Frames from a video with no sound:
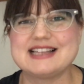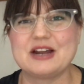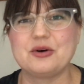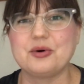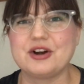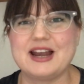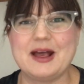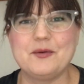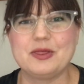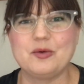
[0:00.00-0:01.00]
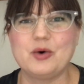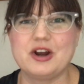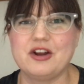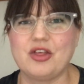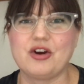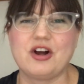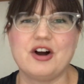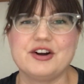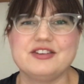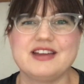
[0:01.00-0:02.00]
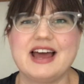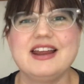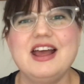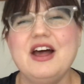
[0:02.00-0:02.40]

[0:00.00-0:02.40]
that coordinate with the one another card set.